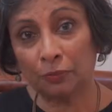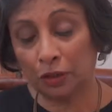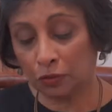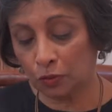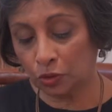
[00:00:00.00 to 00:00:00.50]
your
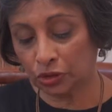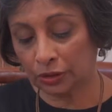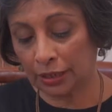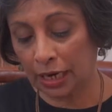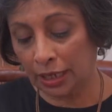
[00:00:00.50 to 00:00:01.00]

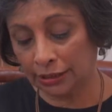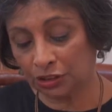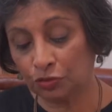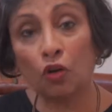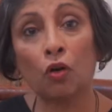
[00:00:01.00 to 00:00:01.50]
grocer,
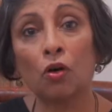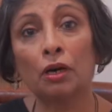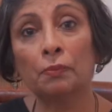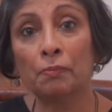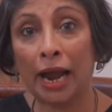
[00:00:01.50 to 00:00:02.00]
ask for a
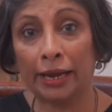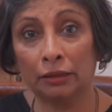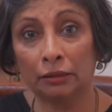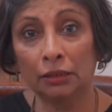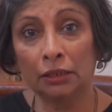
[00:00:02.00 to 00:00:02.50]

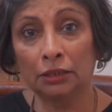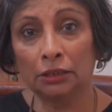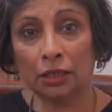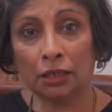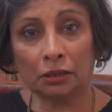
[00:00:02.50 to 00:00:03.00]
mild
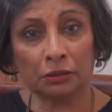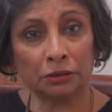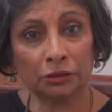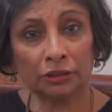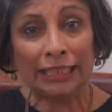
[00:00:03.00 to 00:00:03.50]

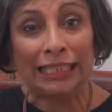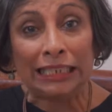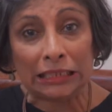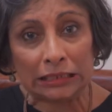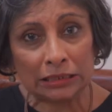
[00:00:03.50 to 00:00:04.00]

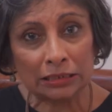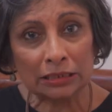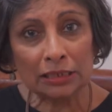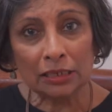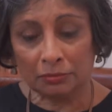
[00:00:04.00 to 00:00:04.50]
heat
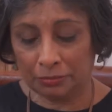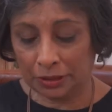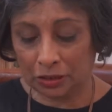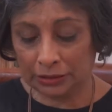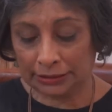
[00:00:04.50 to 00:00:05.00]

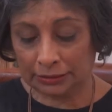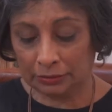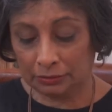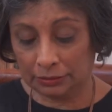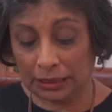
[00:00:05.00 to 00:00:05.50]
because
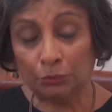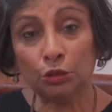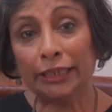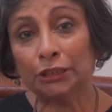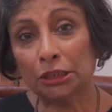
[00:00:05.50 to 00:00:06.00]
some
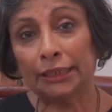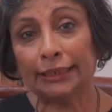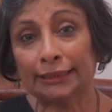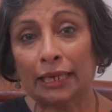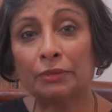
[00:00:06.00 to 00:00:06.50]
dried chilies
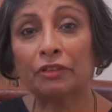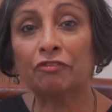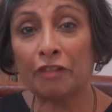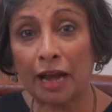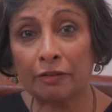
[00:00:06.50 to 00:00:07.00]
can be
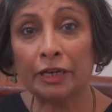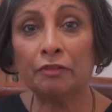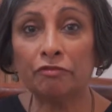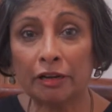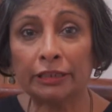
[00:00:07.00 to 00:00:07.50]
very
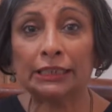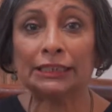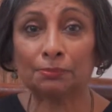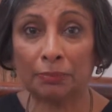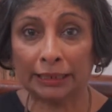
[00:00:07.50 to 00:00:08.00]

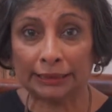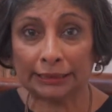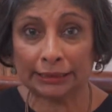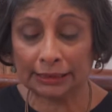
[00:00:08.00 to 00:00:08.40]
spicy.